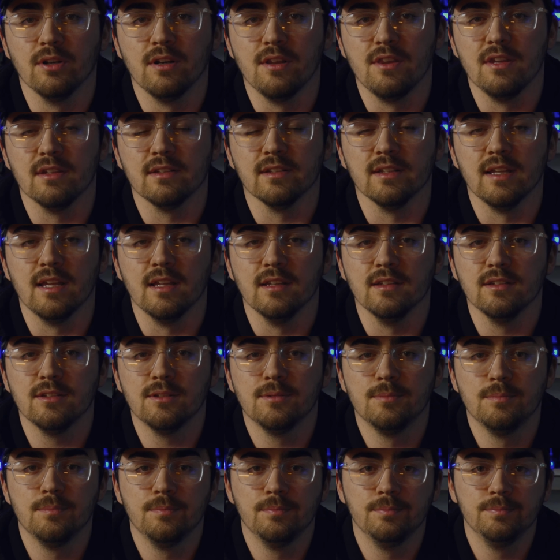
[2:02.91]
into this
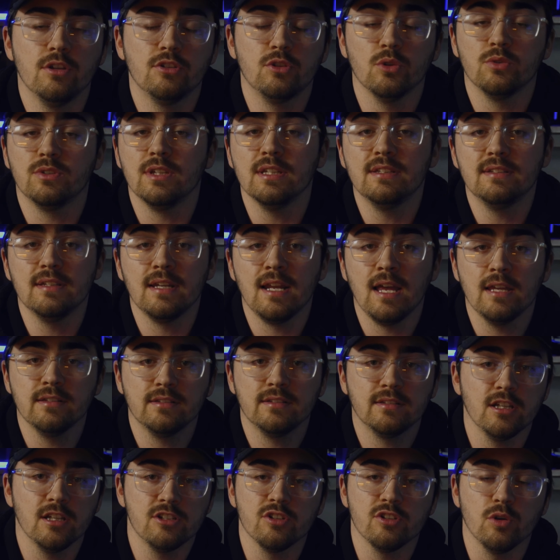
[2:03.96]
lens. So since it
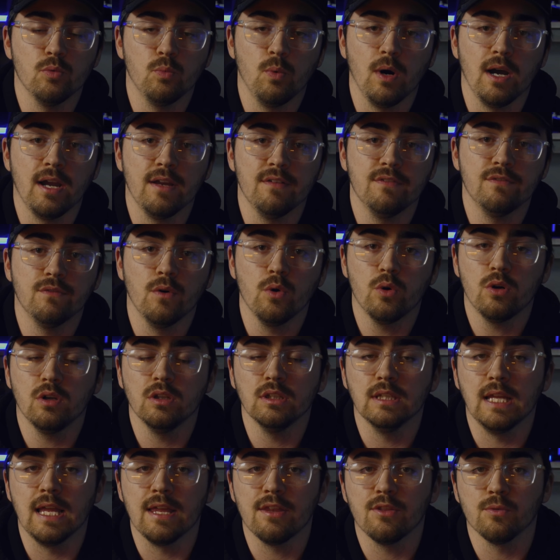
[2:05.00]
has such a wide
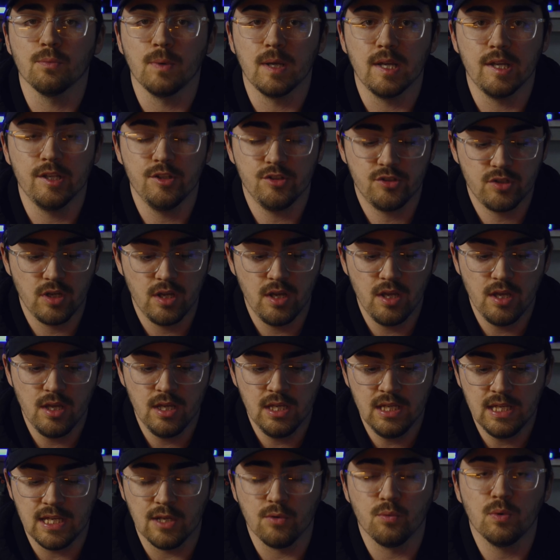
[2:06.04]
focal length range,
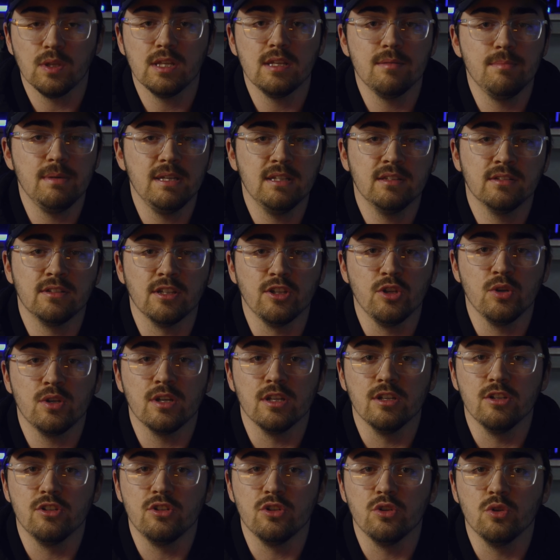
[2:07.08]
it really means that you
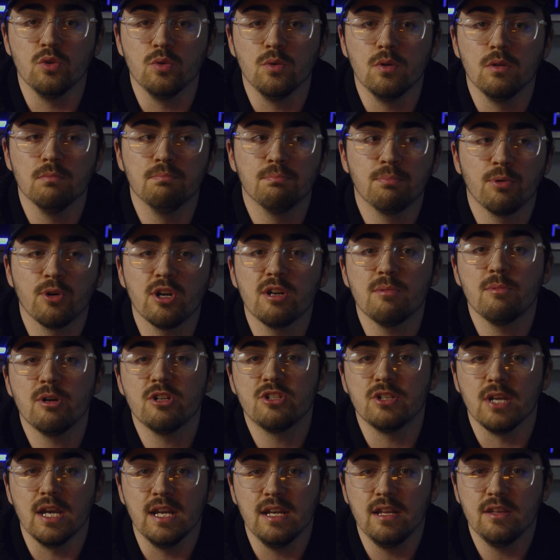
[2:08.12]
can do pretty
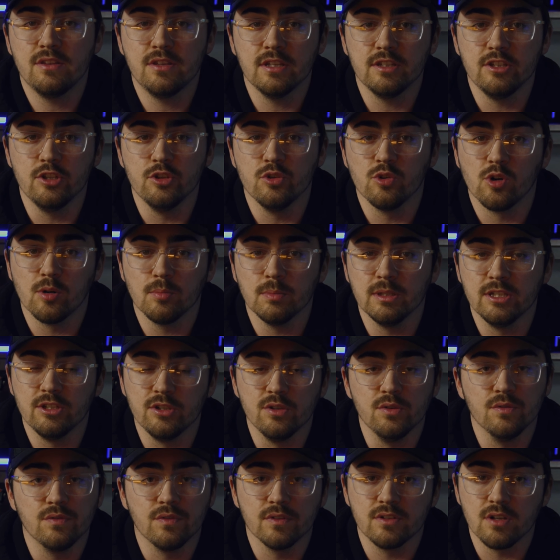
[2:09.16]
much anything you normally
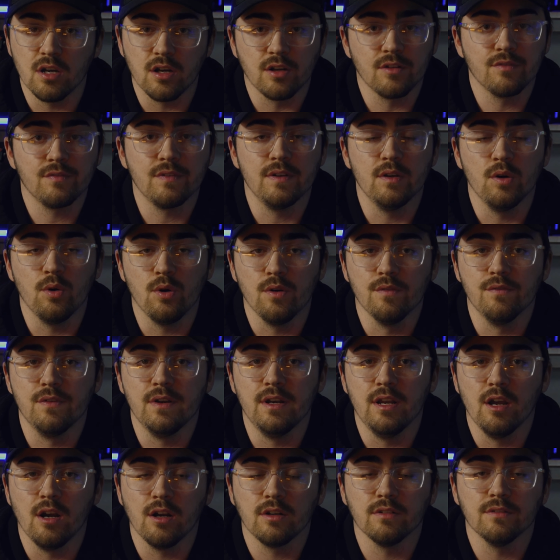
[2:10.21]
do photography or
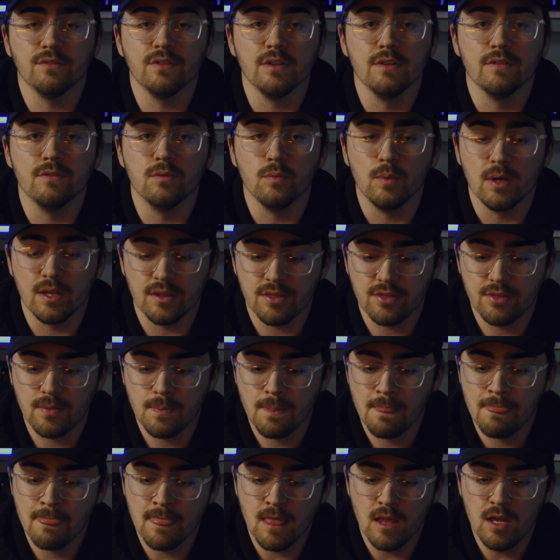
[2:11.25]
videography with.
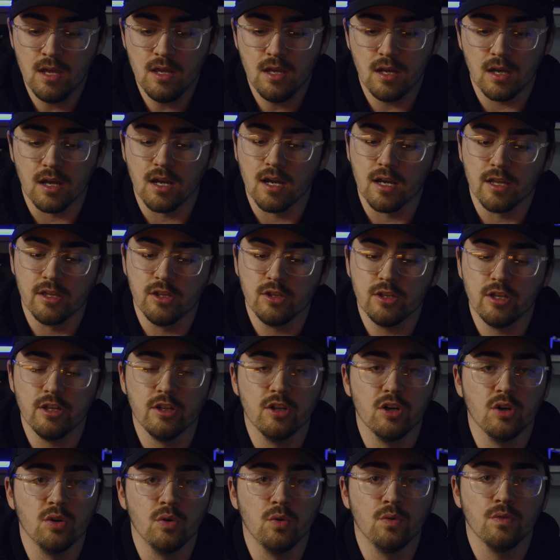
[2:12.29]
You can
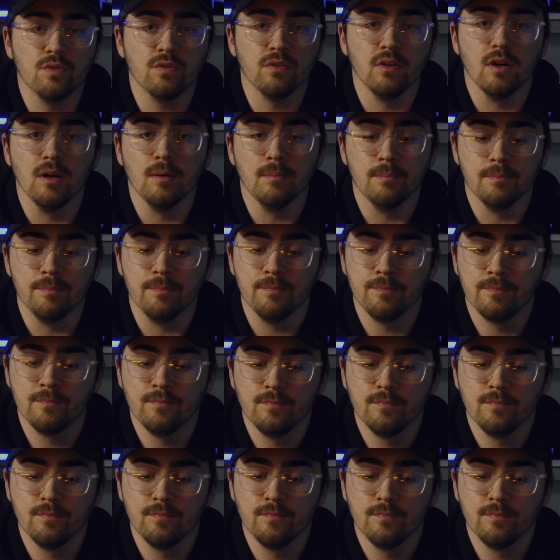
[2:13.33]
go from